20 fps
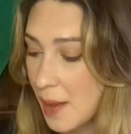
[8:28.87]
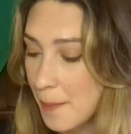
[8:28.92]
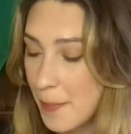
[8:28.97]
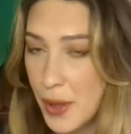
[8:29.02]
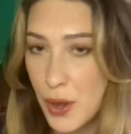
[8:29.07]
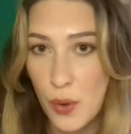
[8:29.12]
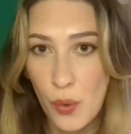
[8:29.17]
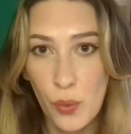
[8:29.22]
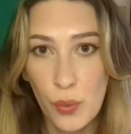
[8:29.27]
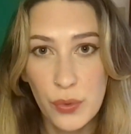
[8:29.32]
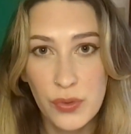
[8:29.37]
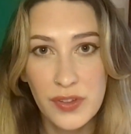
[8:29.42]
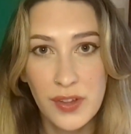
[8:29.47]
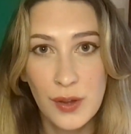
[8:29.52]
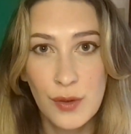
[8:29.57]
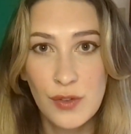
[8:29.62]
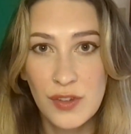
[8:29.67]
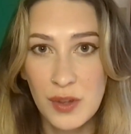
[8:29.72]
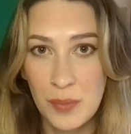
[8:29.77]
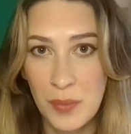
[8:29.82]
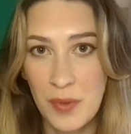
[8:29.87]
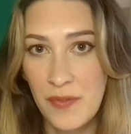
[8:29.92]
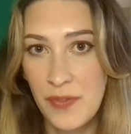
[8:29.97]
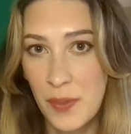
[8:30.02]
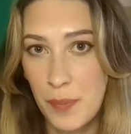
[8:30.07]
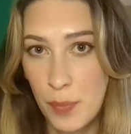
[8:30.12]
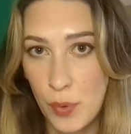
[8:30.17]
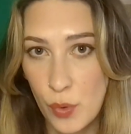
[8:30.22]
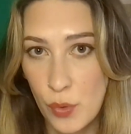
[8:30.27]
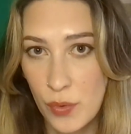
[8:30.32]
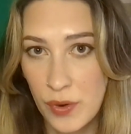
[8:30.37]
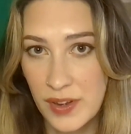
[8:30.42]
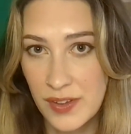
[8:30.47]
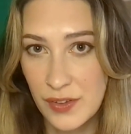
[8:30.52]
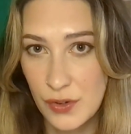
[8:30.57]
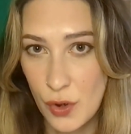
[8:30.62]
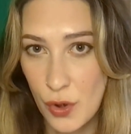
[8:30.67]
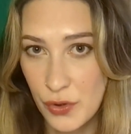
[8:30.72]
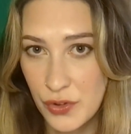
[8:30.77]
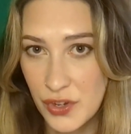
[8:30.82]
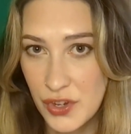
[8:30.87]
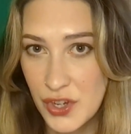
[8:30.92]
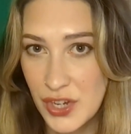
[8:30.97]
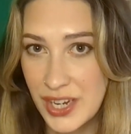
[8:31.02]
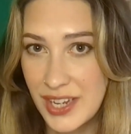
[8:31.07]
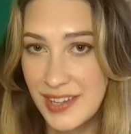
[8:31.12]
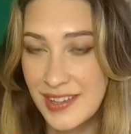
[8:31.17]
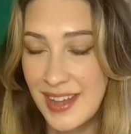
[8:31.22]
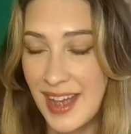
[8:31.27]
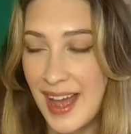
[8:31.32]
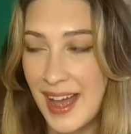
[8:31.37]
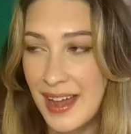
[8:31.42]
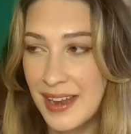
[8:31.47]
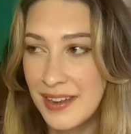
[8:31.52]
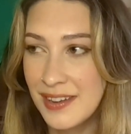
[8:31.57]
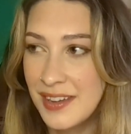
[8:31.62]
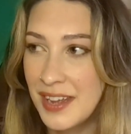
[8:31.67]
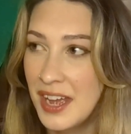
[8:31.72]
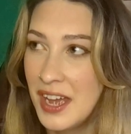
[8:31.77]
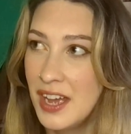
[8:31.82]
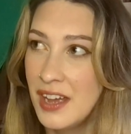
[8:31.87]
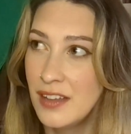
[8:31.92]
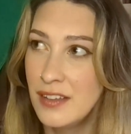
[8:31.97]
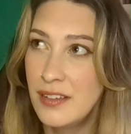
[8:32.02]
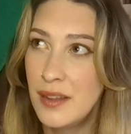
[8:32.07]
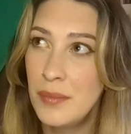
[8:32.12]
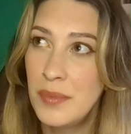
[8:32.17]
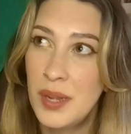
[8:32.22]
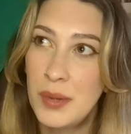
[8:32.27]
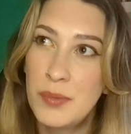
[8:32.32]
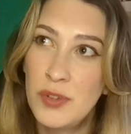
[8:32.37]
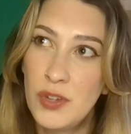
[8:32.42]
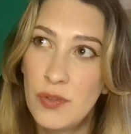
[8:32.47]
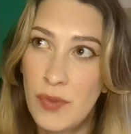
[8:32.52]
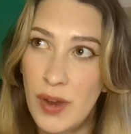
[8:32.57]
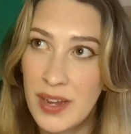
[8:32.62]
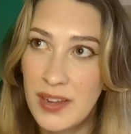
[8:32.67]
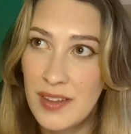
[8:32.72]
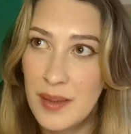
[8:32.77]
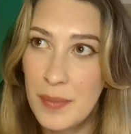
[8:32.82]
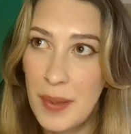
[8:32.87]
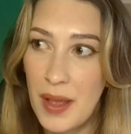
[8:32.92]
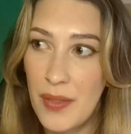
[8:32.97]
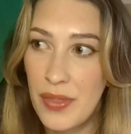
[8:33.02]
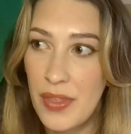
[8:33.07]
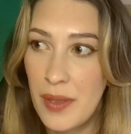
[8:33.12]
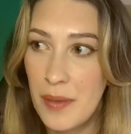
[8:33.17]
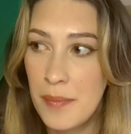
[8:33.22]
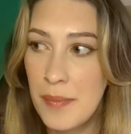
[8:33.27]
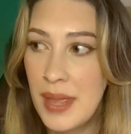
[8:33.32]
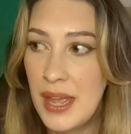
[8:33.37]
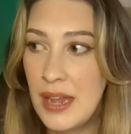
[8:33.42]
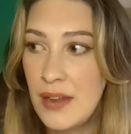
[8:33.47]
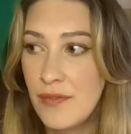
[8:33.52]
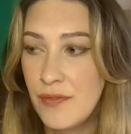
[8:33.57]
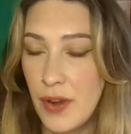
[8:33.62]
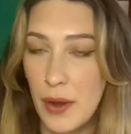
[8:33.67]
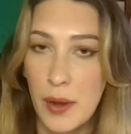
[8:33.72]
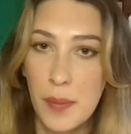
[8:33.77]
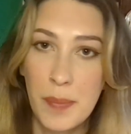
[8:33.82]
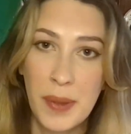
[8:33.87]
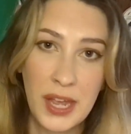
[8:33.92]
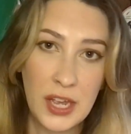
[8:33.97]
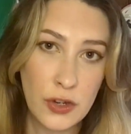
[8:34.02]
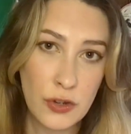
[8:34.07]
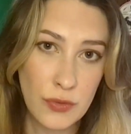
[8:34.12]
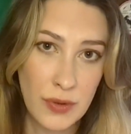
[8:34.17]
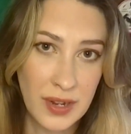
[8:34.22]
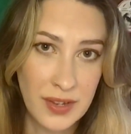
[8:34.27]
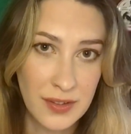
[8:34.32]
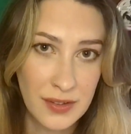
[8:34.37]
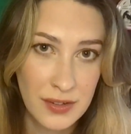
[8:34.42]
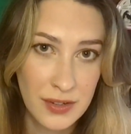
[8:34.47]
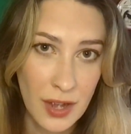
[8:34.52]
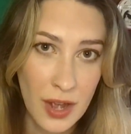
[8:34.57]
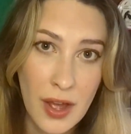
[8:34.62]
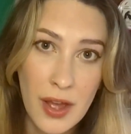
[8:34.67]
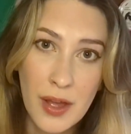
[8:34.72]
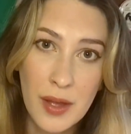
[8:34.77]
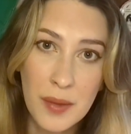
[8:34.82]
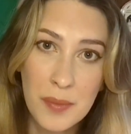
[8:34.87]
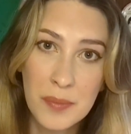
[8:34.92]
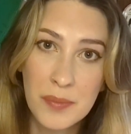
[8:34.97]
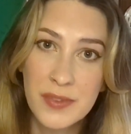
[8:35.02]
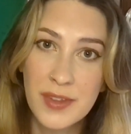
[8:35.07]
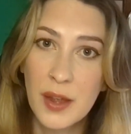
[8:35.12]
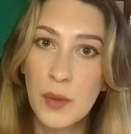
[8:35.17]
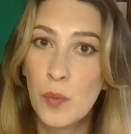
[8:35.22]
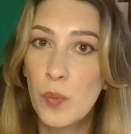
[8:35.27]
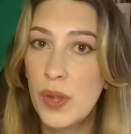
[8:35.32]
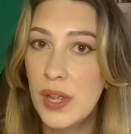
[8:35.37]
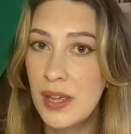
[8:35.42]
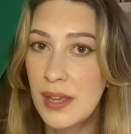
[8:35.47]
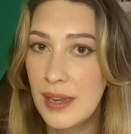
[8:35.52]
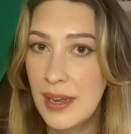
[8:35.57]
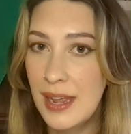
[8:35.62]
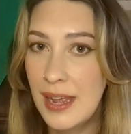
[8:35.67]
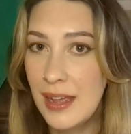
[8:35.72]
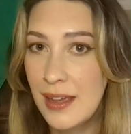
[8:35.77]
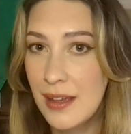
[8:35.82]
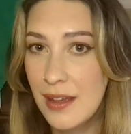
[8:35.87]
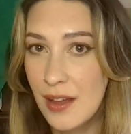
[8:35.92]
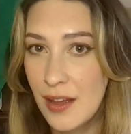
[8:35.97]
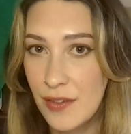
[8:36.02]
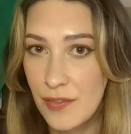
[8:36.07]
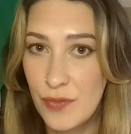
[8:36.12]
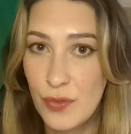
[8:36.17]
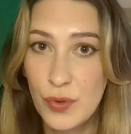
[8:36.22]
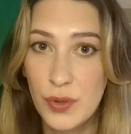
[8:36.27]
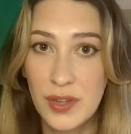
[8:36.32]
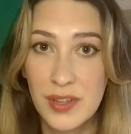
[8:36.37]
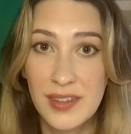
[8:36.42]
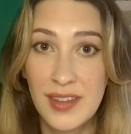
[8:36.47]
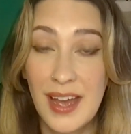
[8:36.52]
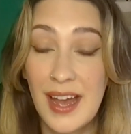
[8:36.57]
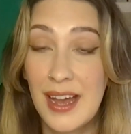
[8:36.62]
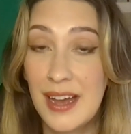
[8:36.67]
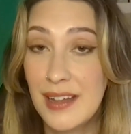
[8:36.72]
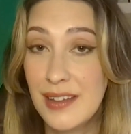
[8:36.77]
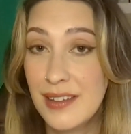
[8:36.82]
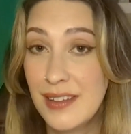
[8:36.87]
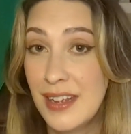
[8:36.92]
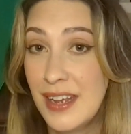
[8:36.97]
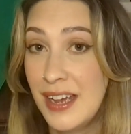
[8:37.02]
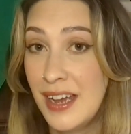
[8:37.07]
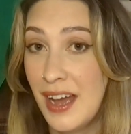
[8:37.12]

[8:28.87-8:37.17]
but also some of the poorest cottages. And sometimes she writes about them in very picturesque terms, and we can hear her voice as